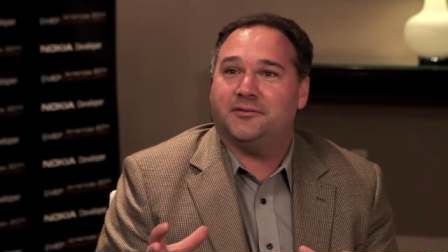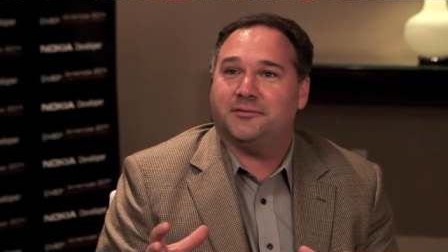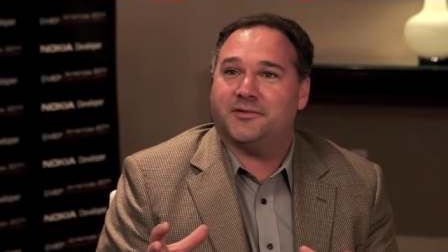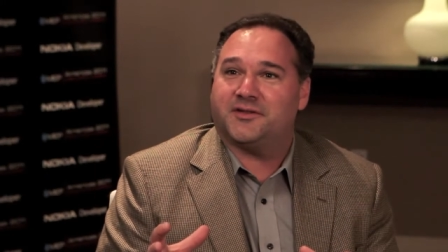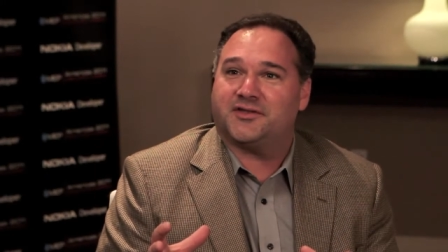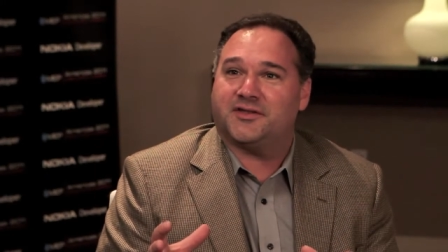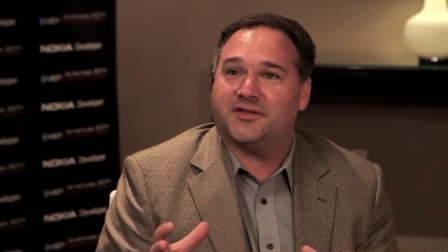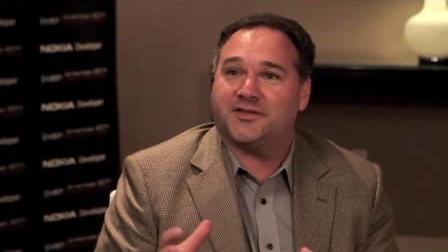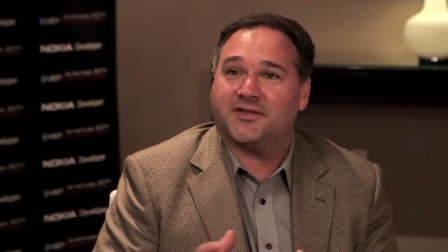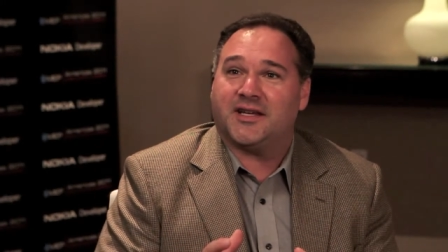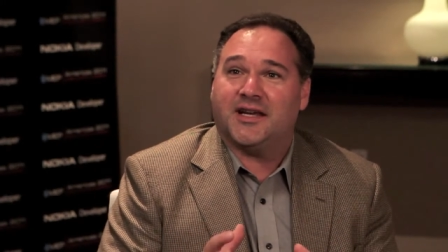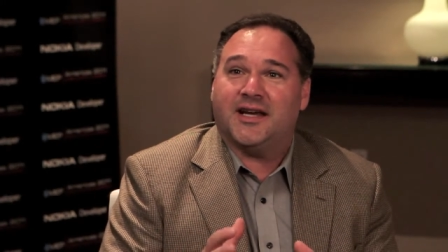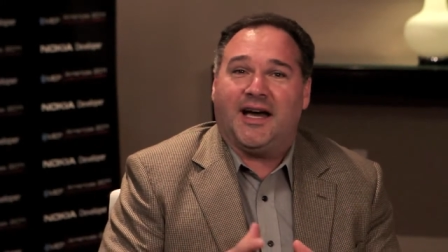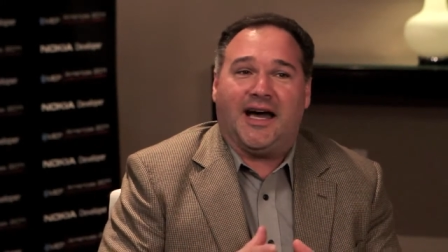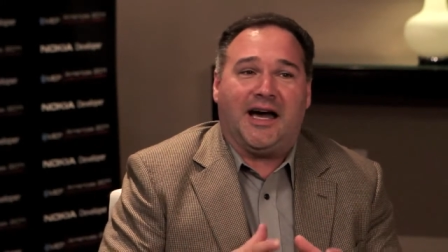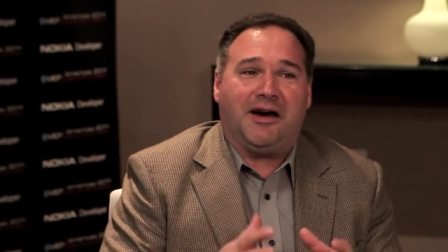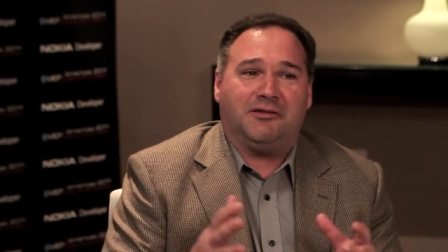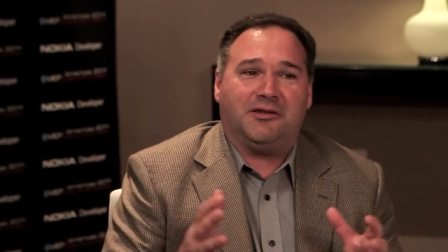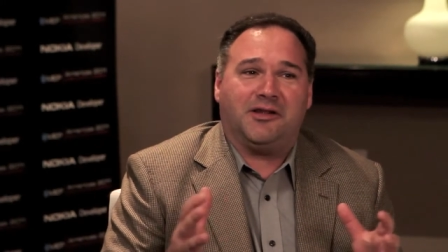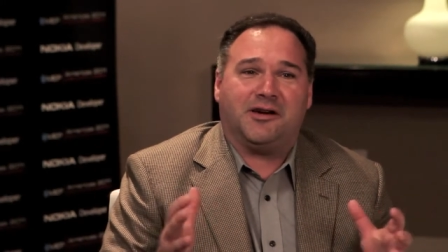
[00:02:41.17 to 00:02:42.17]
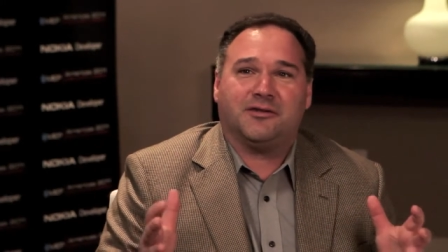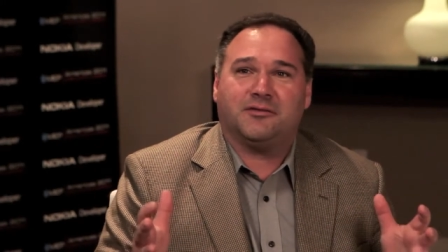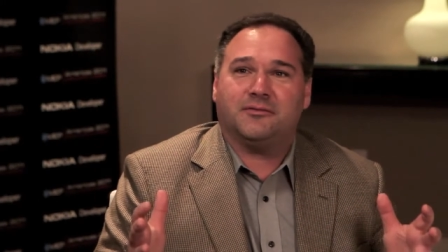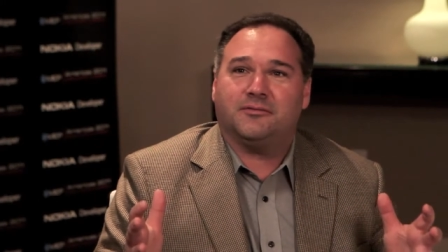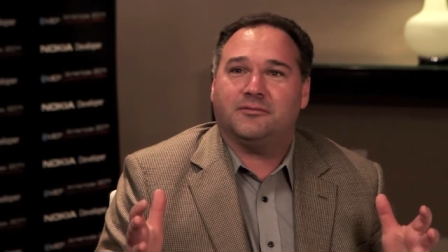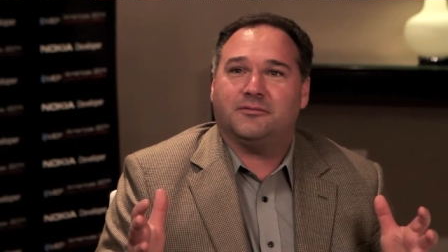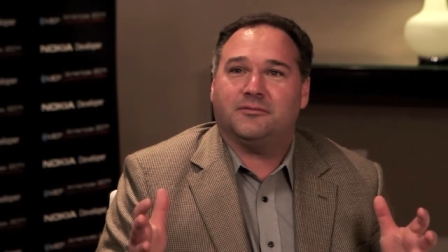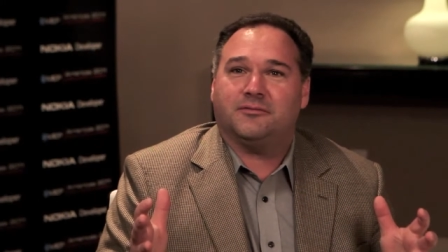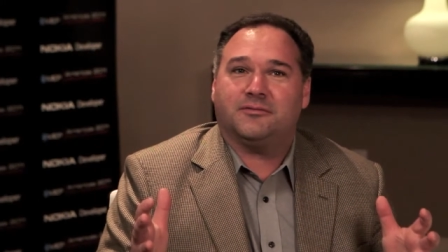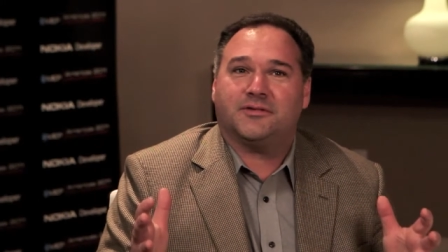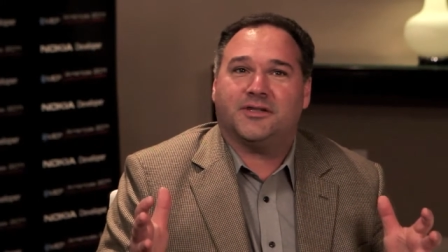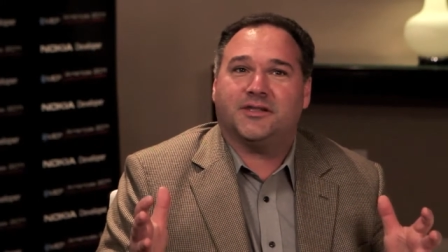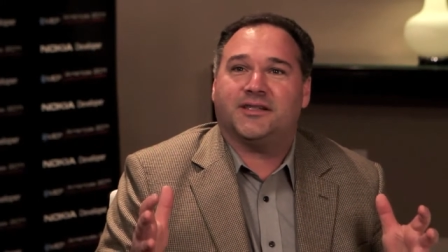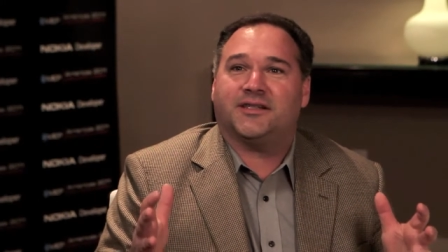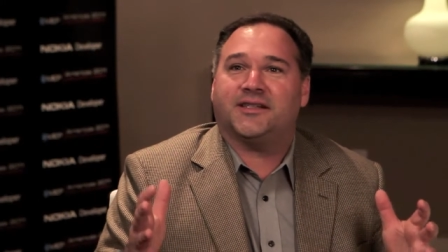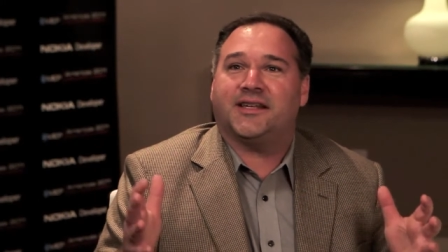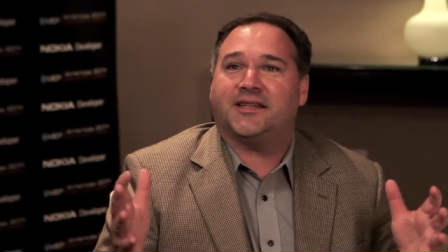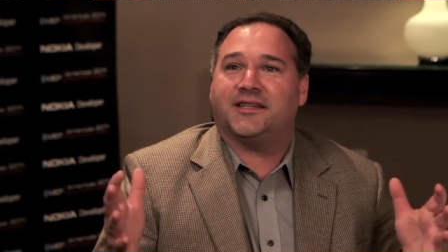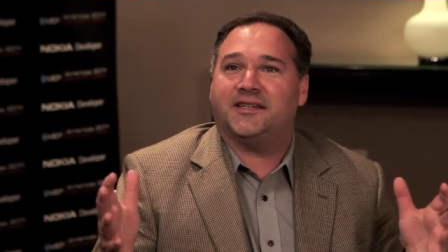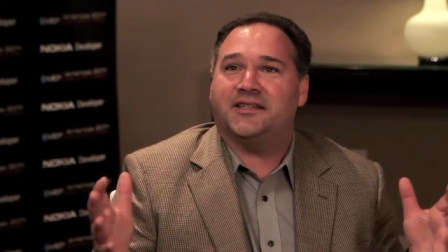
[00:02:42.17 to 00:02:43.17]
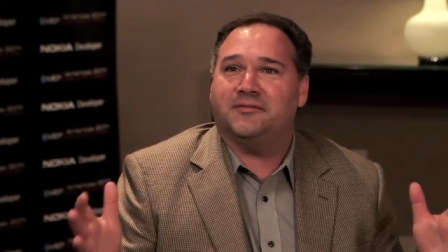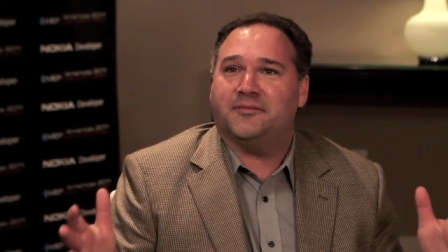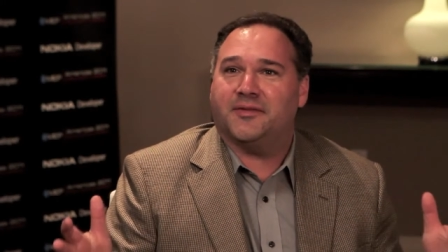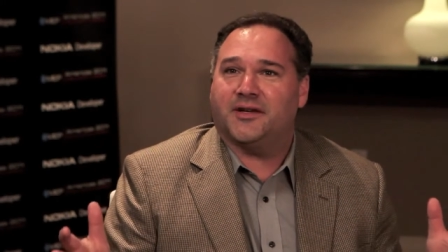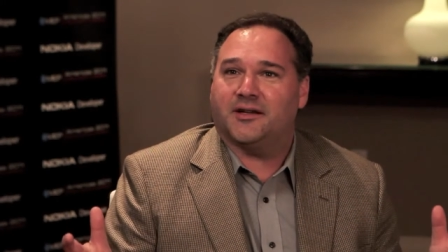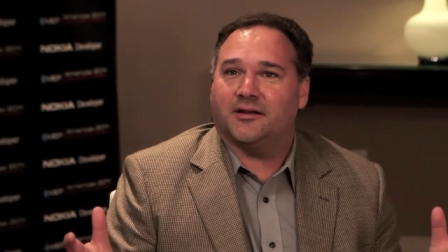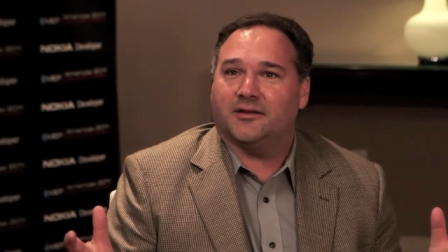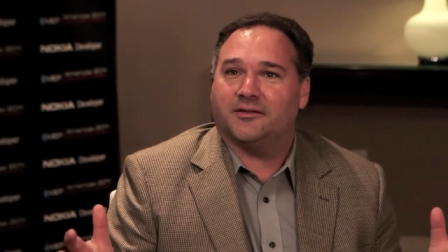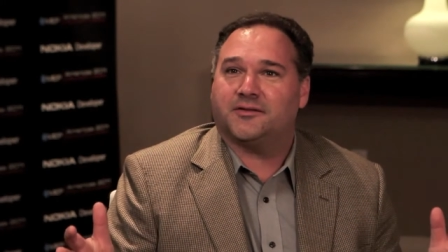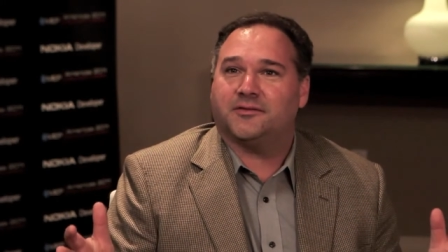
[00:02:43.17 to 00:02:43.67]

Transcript: which is how long did it take email